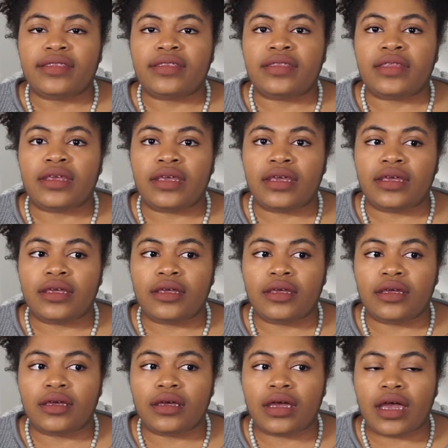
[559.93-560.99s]

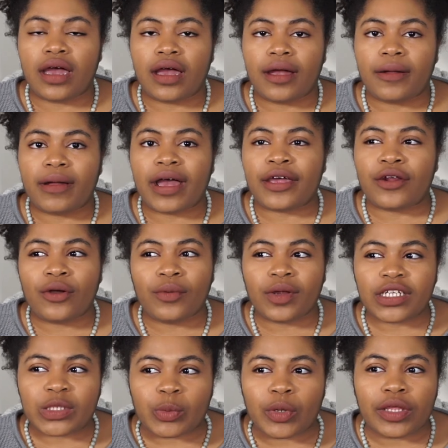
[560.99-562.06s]
I don't
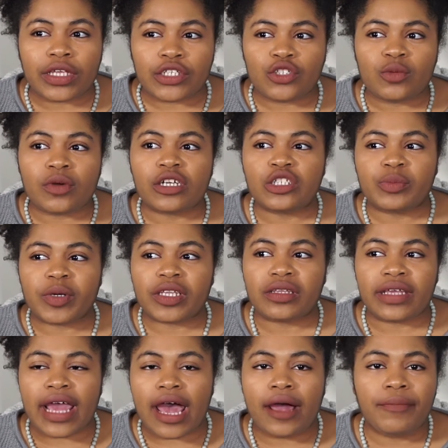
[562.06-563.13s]
want to spoil it too much,
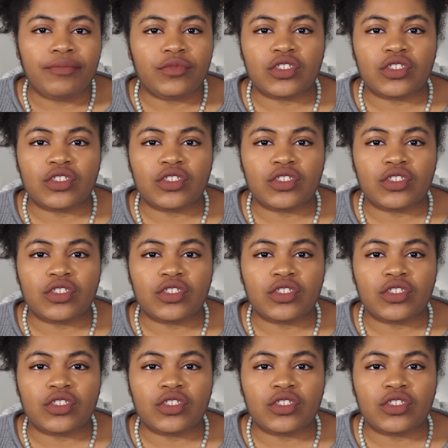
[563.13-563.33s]
but yeah.